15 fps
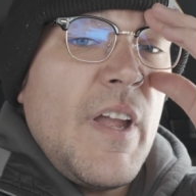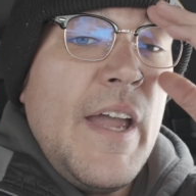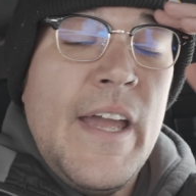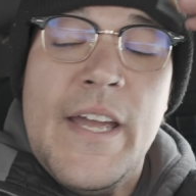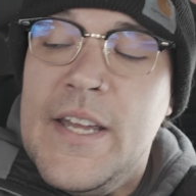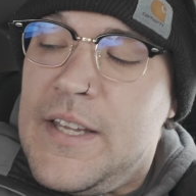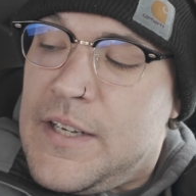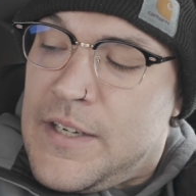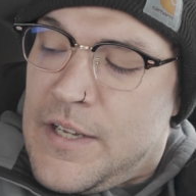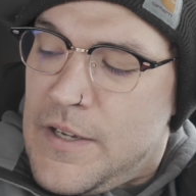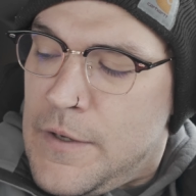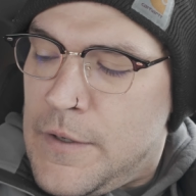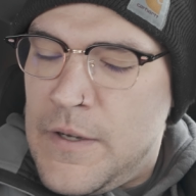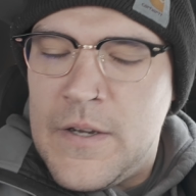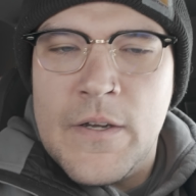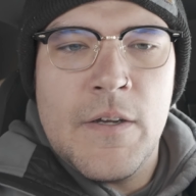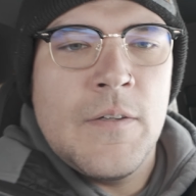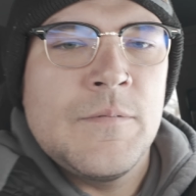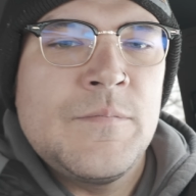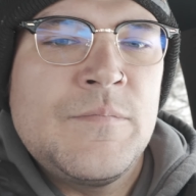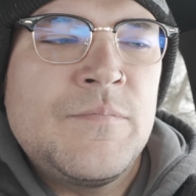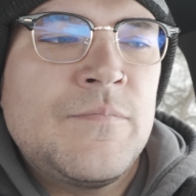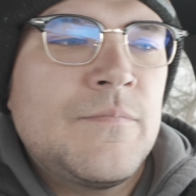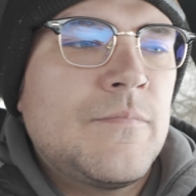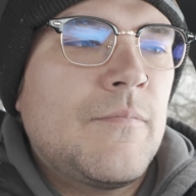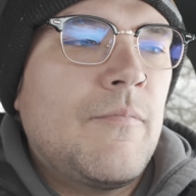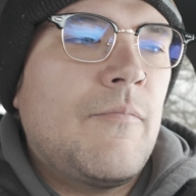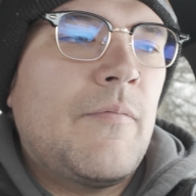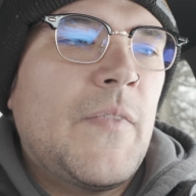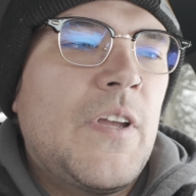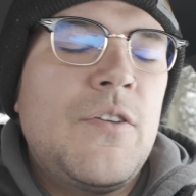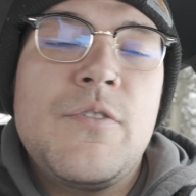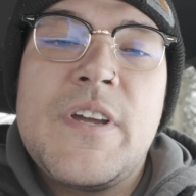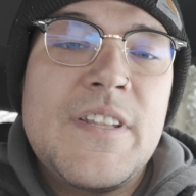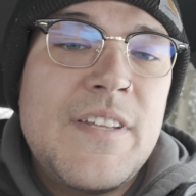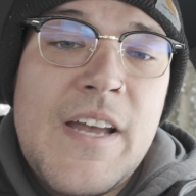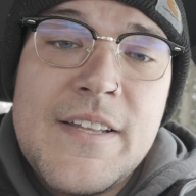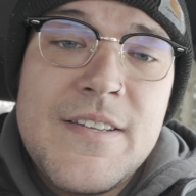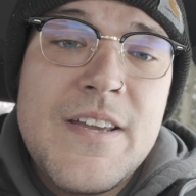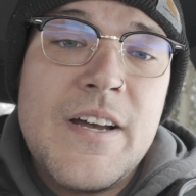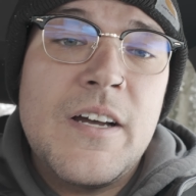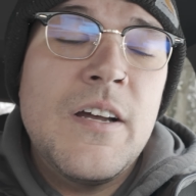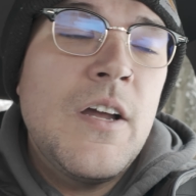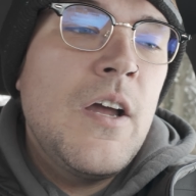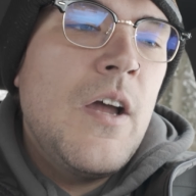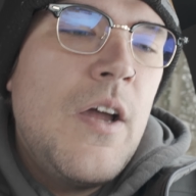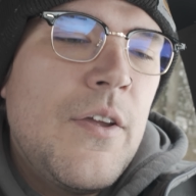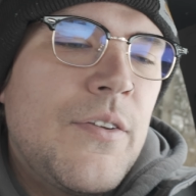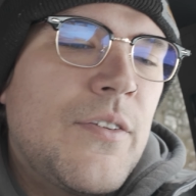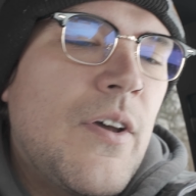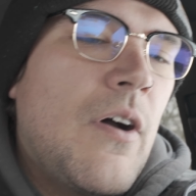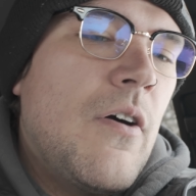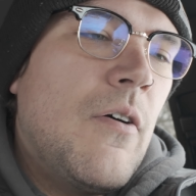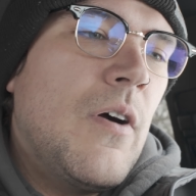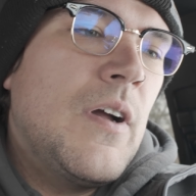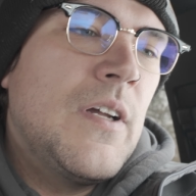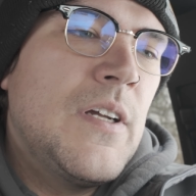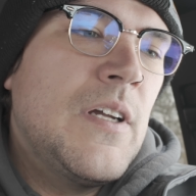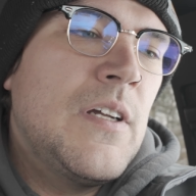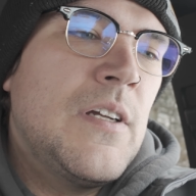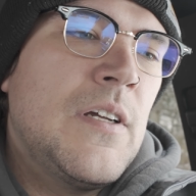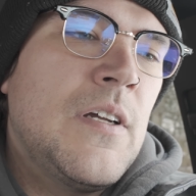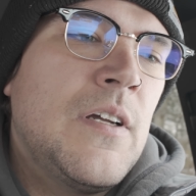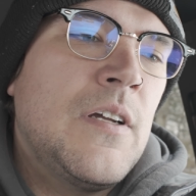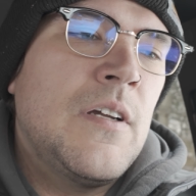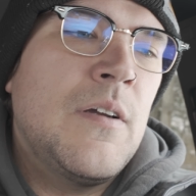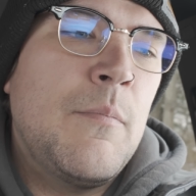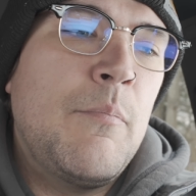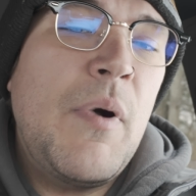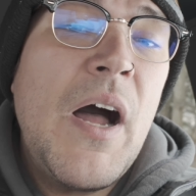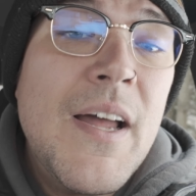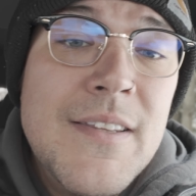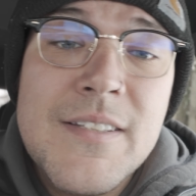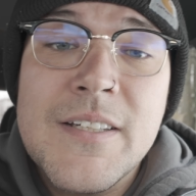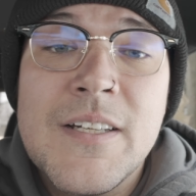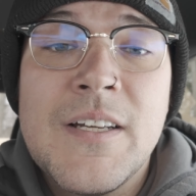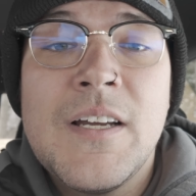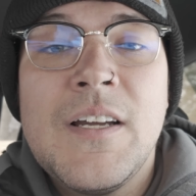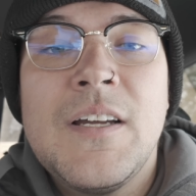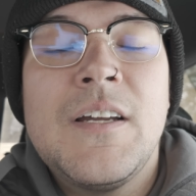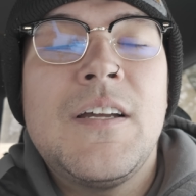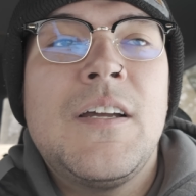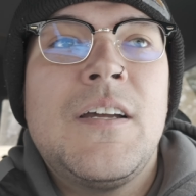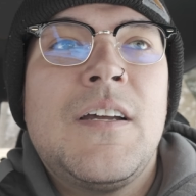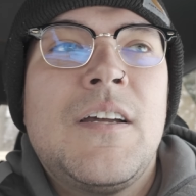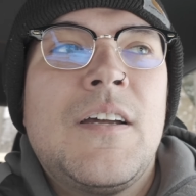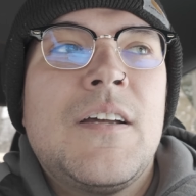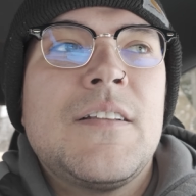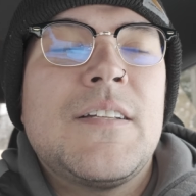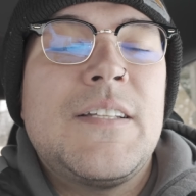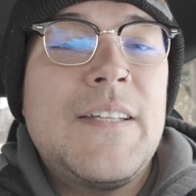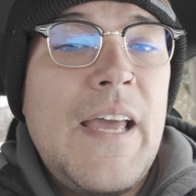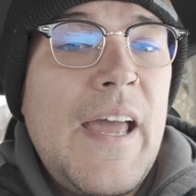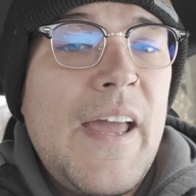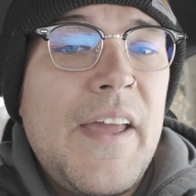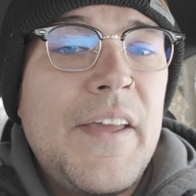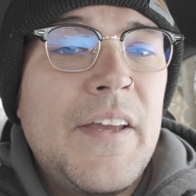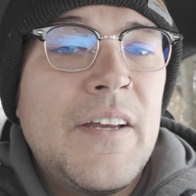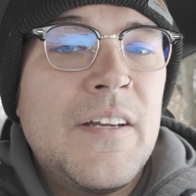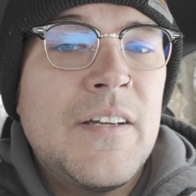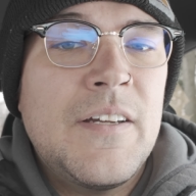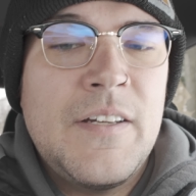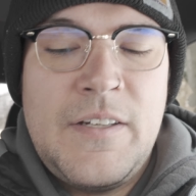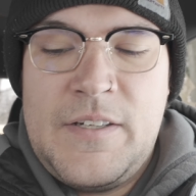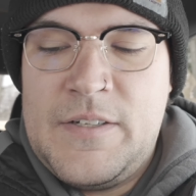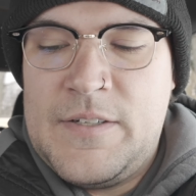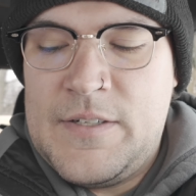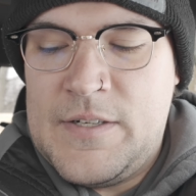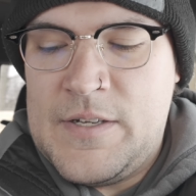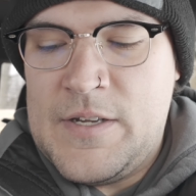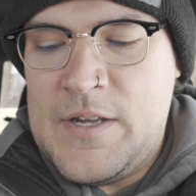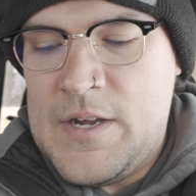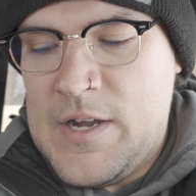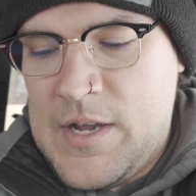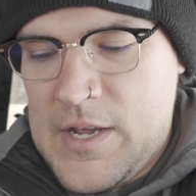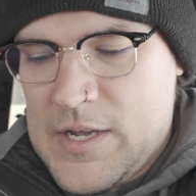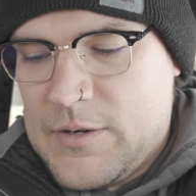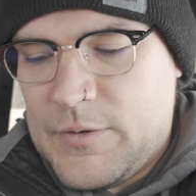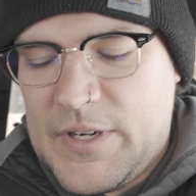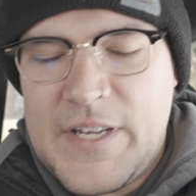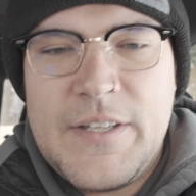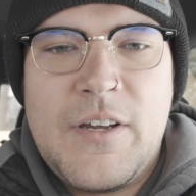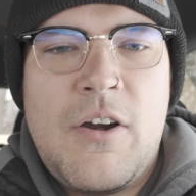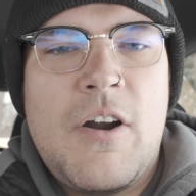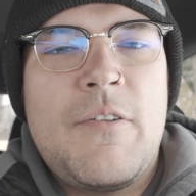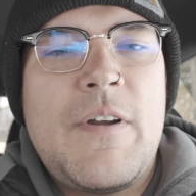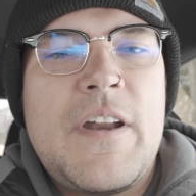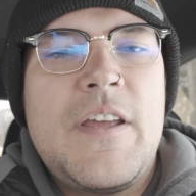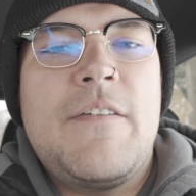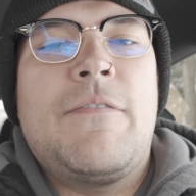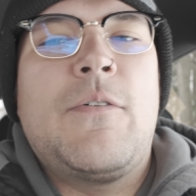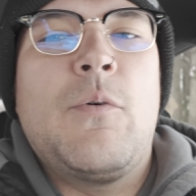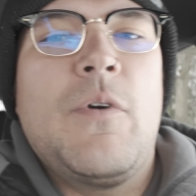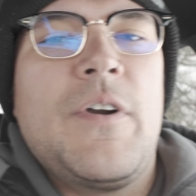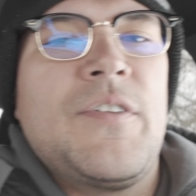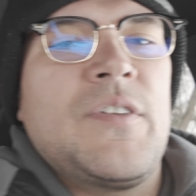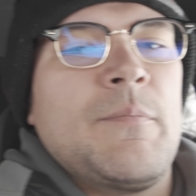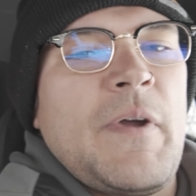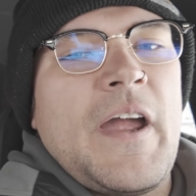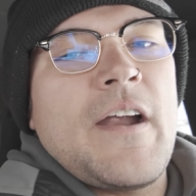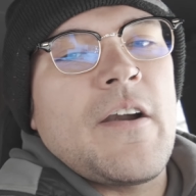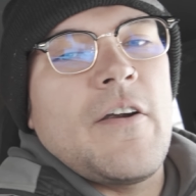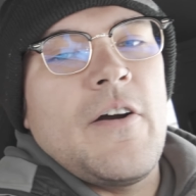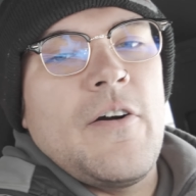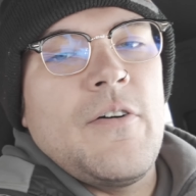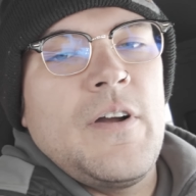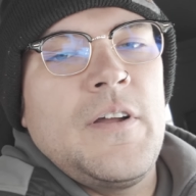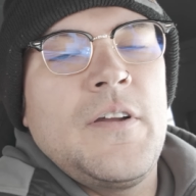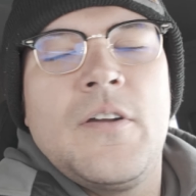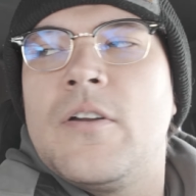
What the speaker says: and you get the idea. So, but today we're getting the car ready for some Aero.